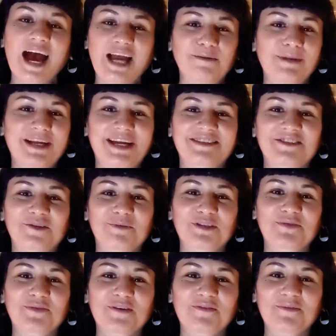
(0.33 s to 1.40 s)
Hi, my October
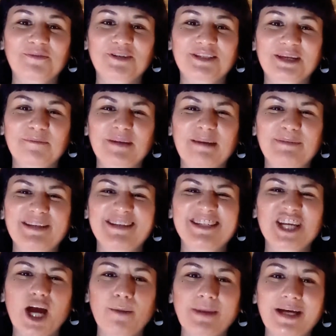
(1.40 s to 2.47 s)
12th birthday babies.
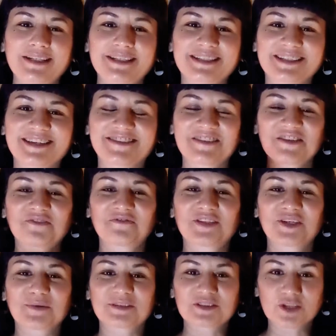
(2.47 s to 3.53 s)
Come on in, because this
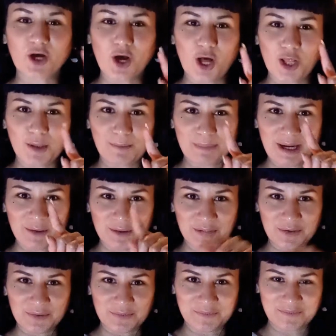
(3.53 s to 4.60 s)
video is all about
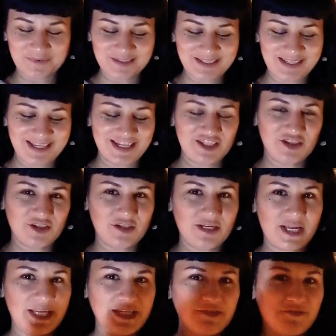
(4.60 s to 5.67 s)
you.
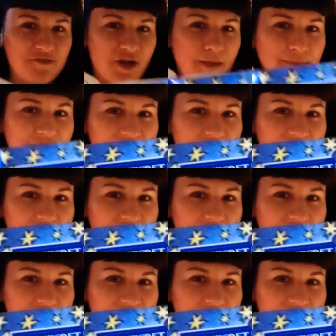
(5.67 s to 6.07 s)
Today, from